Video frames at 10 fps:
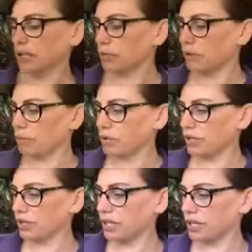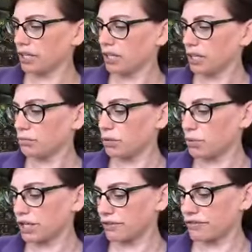we'll work
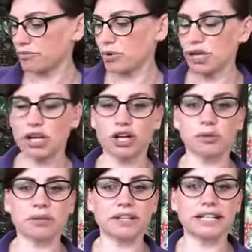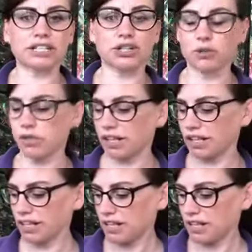through a couple of these cool,